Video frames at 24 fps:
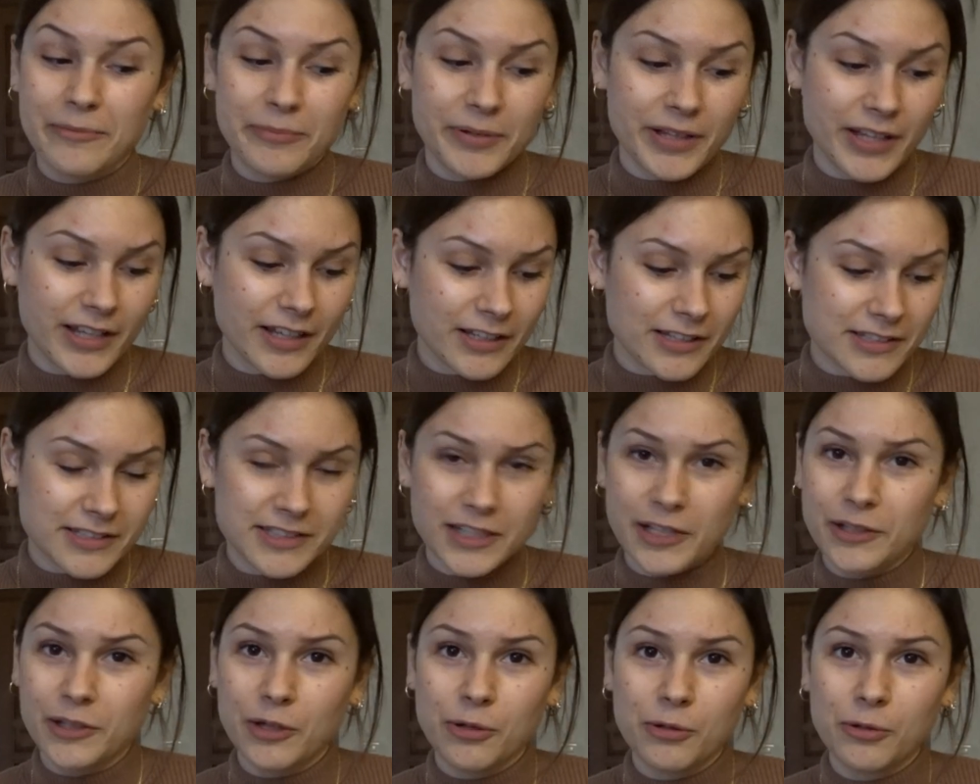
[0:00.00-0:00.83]
because
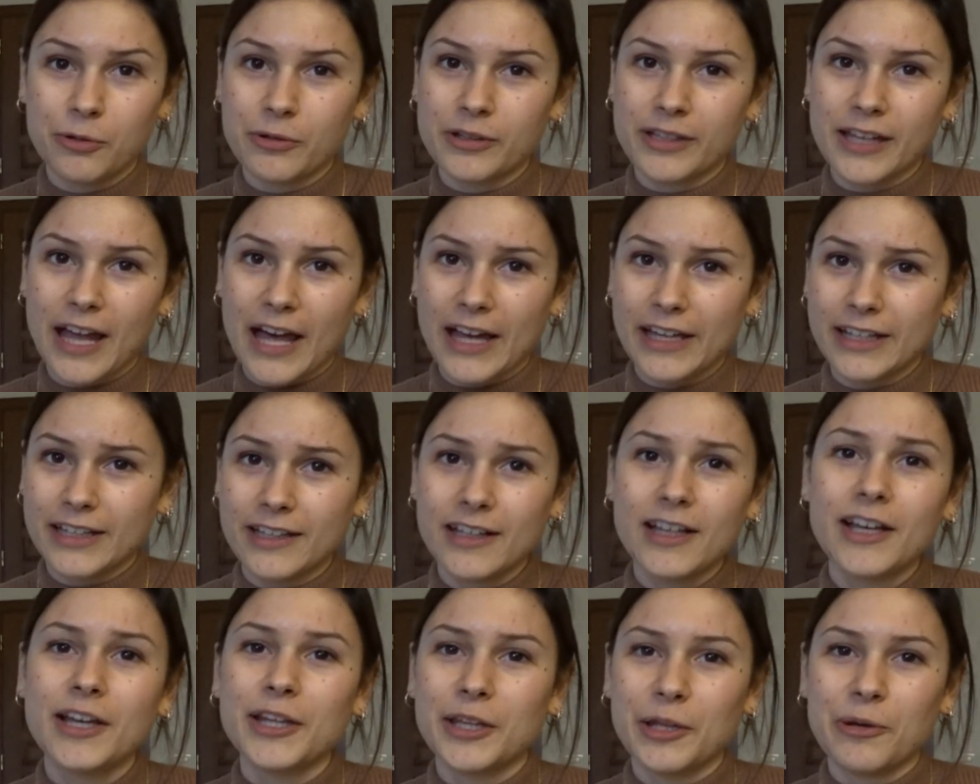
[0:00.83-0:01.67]
they don't look like
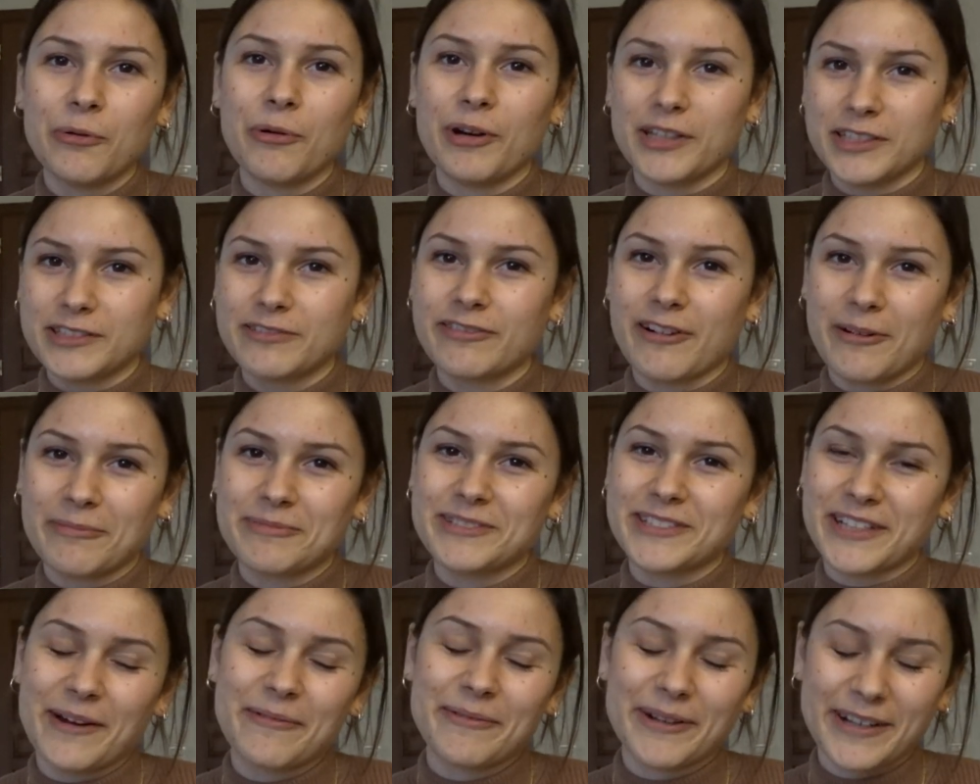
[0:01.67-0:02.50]
the ones from
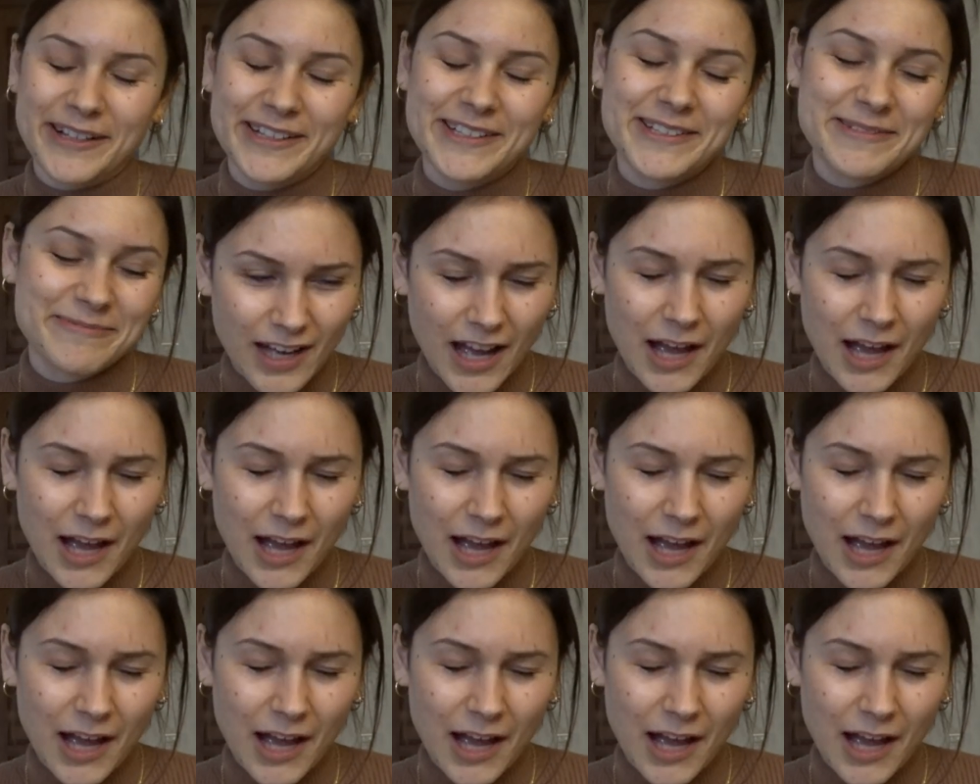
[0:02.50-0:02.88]
Starbucks.